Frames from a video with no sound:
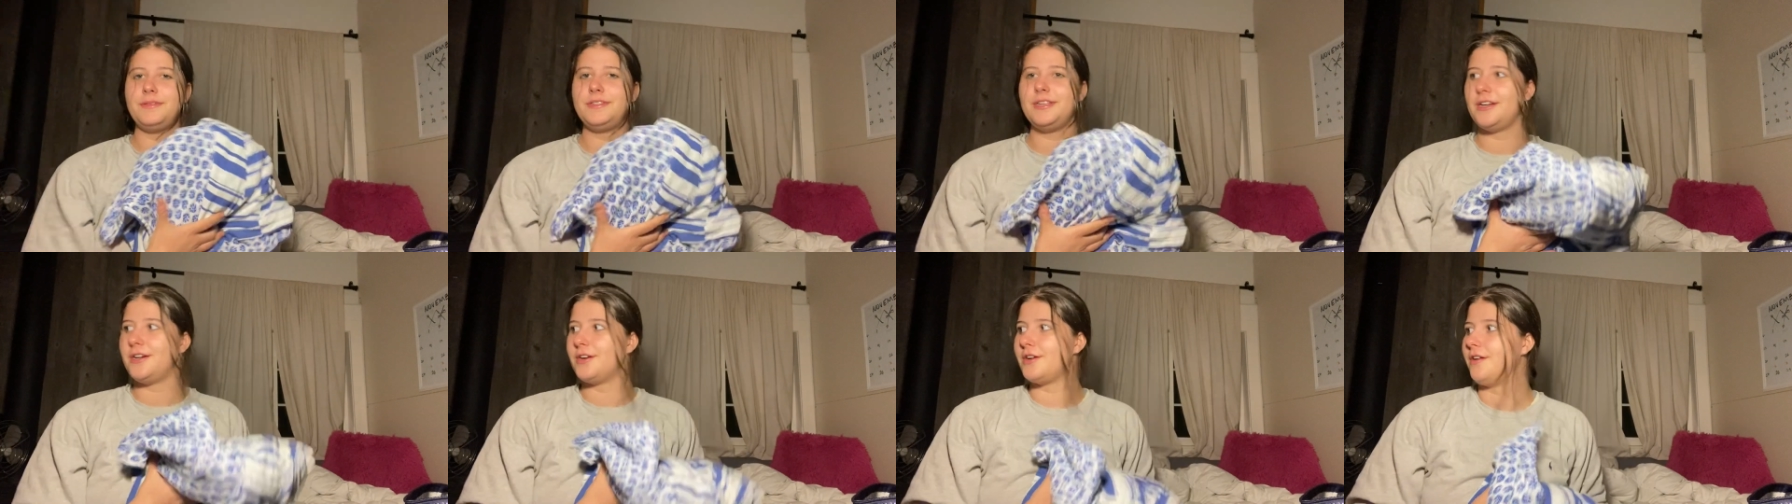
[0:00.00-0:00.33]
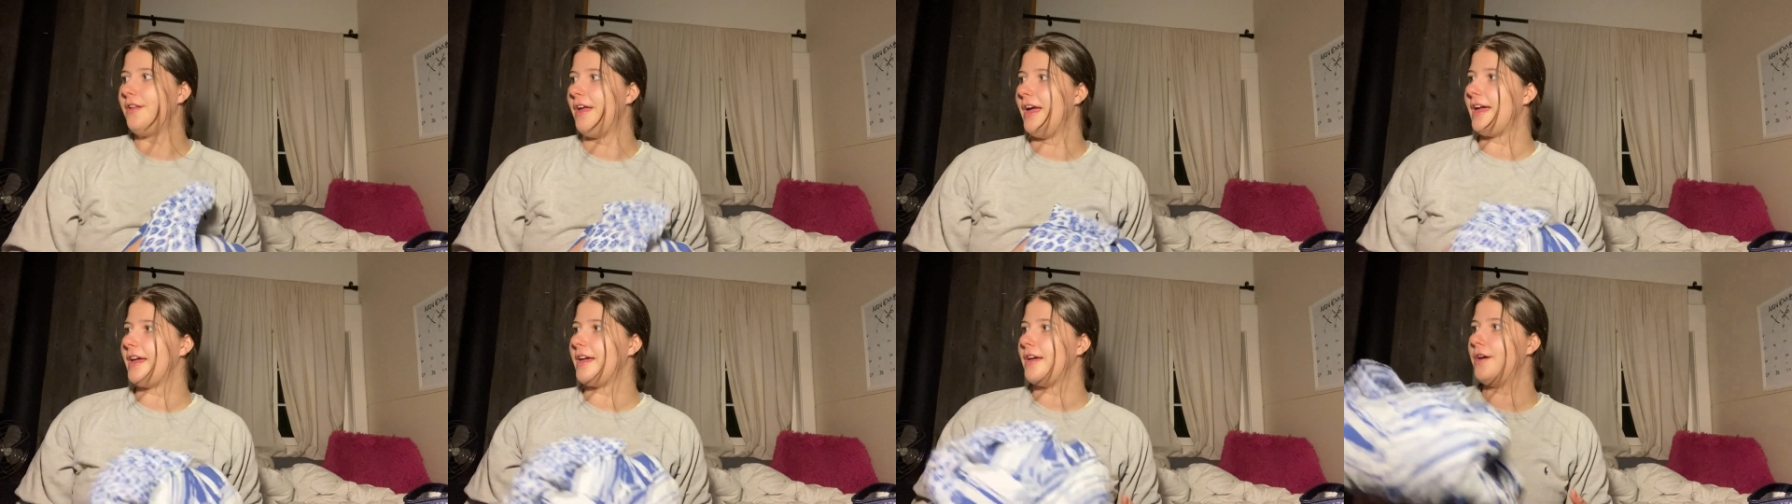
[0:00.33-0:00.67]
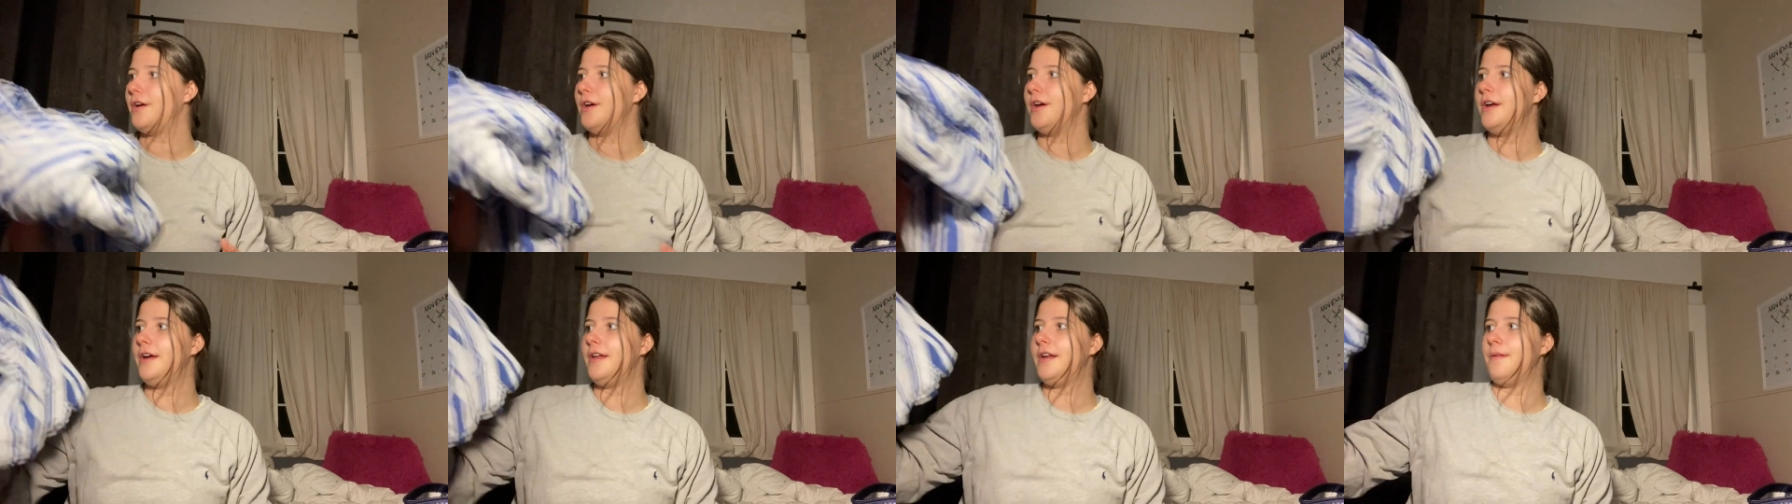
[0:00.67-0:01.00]
that are like
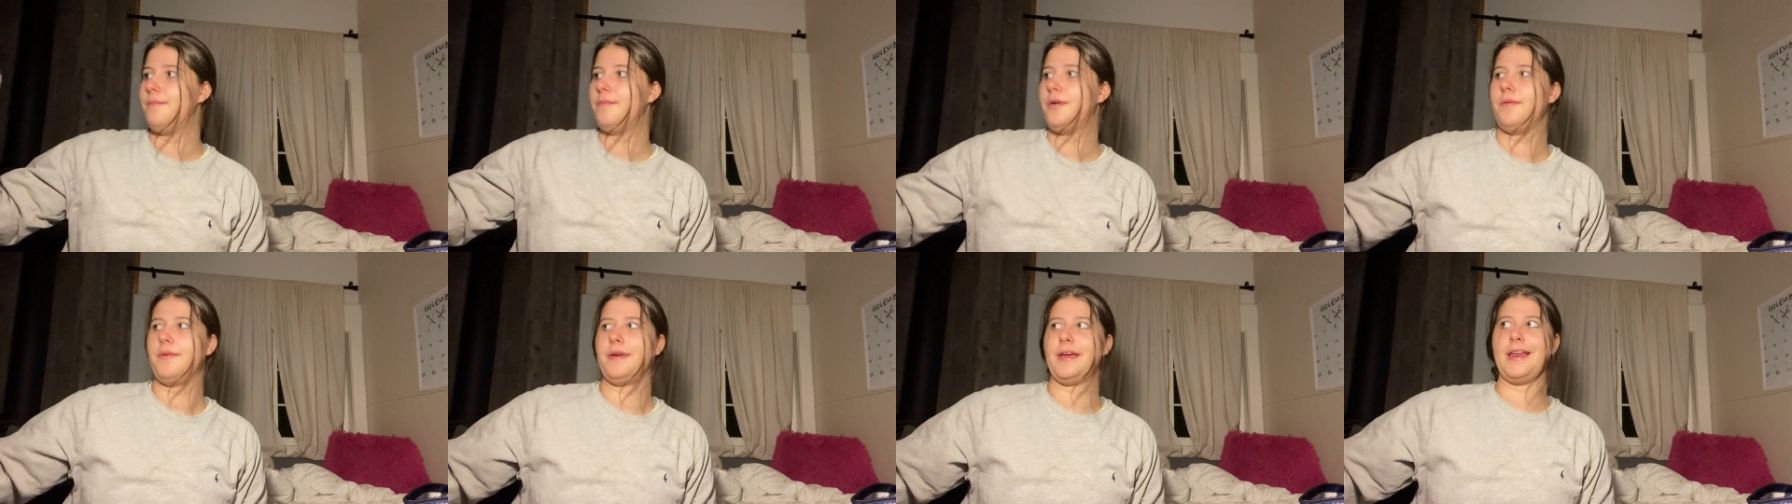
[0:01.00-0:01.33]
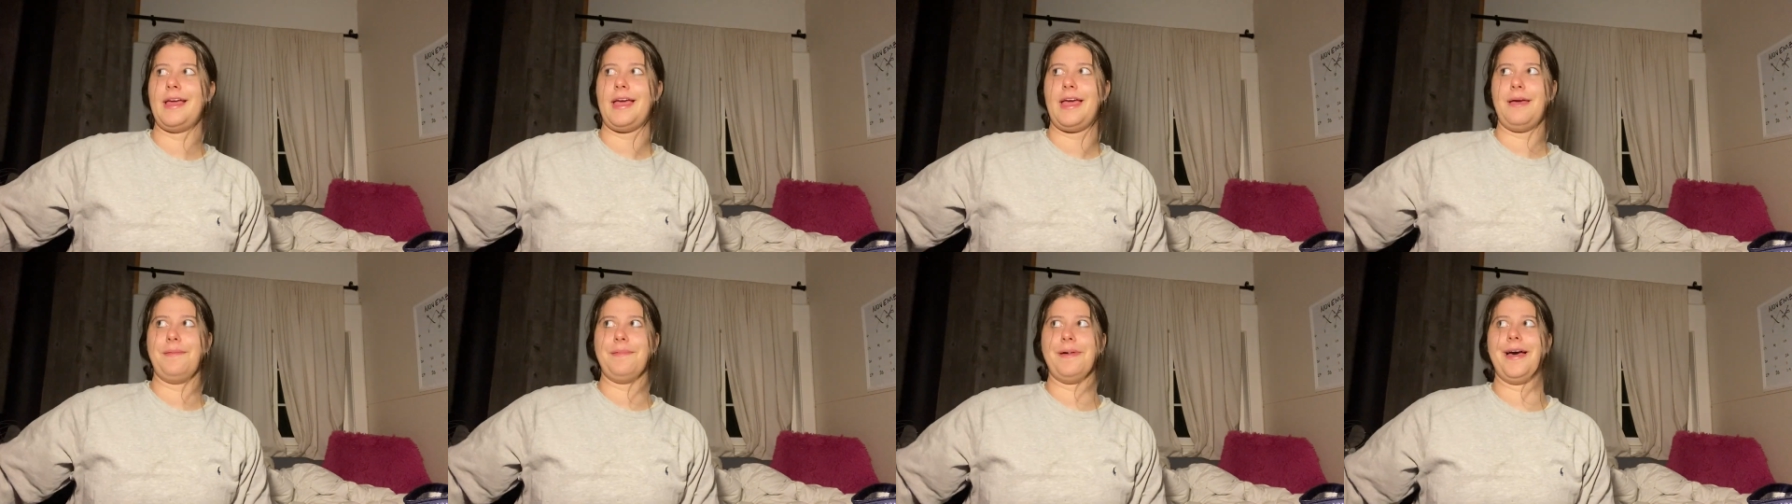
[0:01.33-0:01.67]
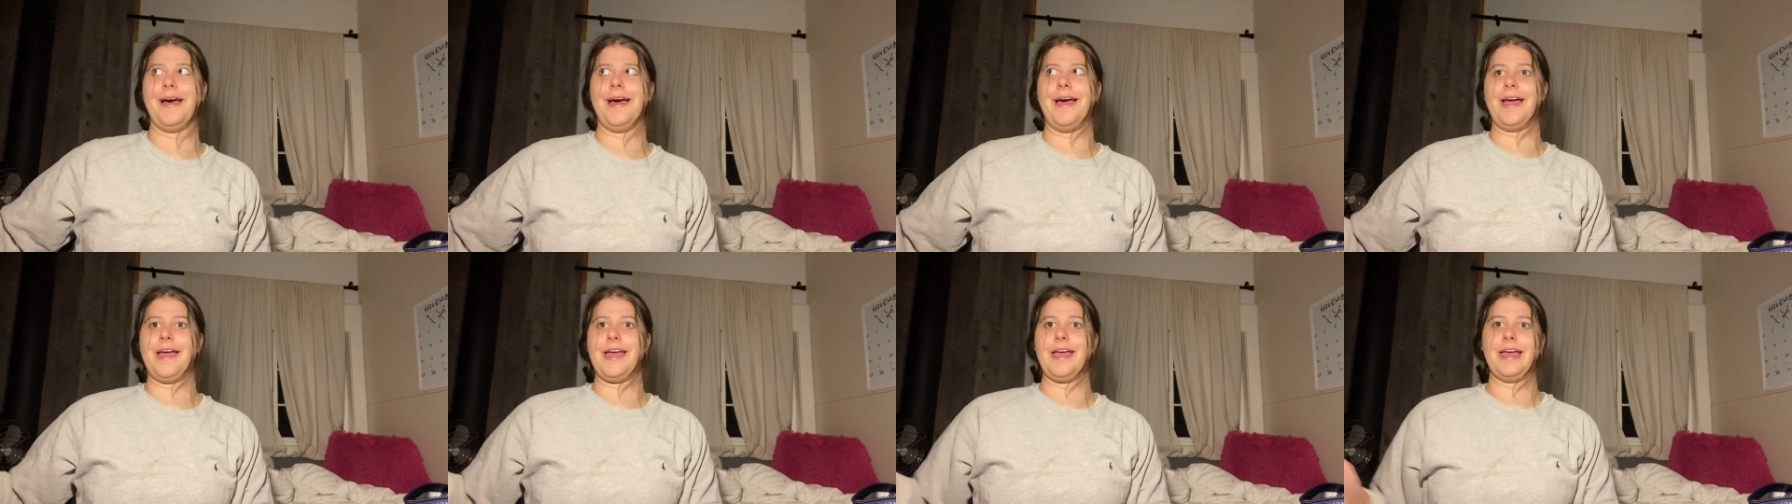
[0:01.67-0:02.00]
good, I'm probably going to aim
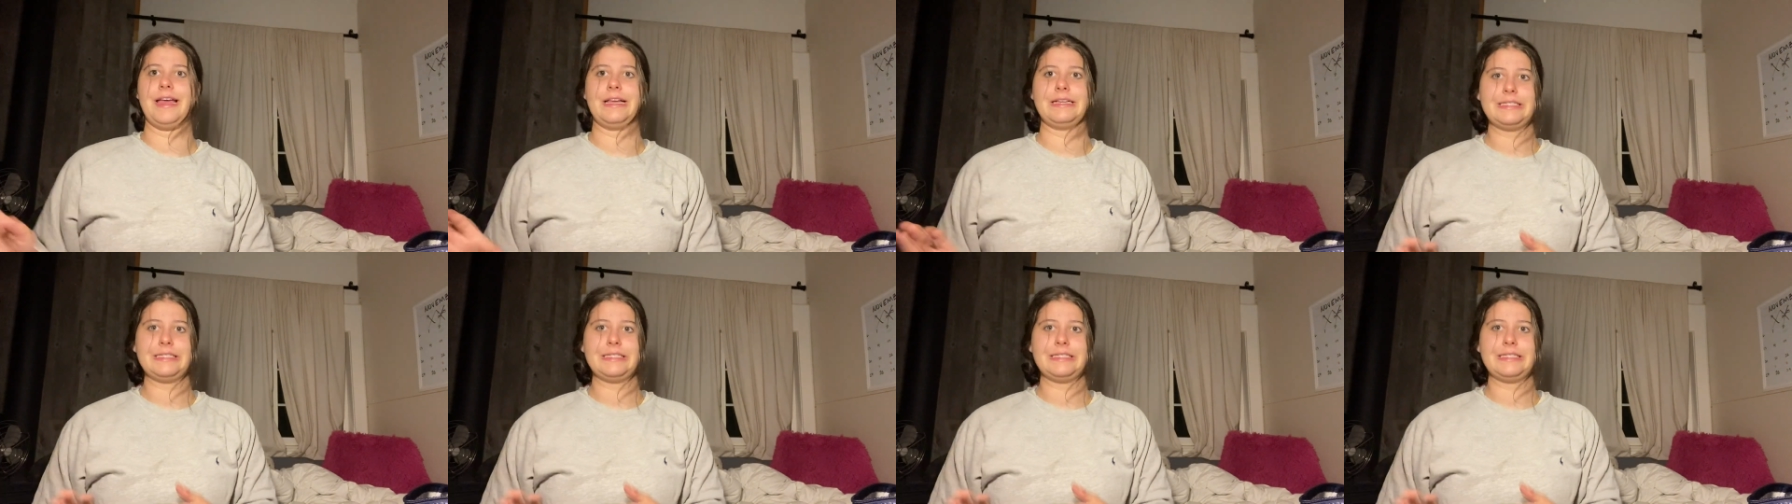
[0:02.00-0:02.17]
high